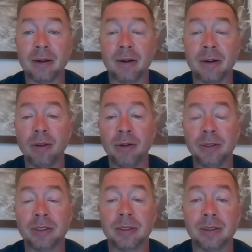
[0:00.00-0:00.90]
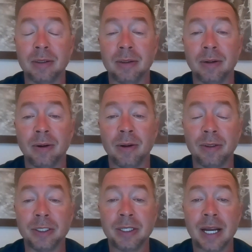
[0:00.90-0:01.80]
all
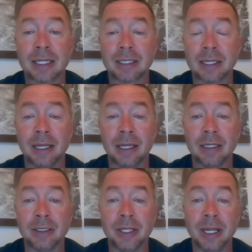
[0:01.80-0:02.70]
those checks in